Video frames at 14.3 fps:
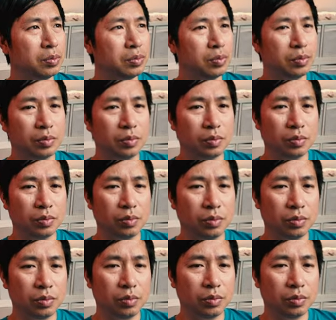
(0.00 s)

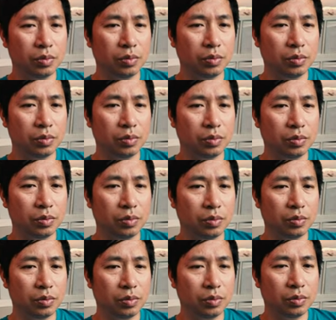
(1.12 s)

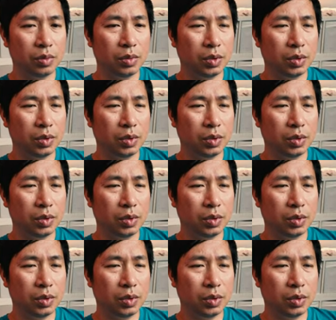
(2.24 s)
Nobody speaks.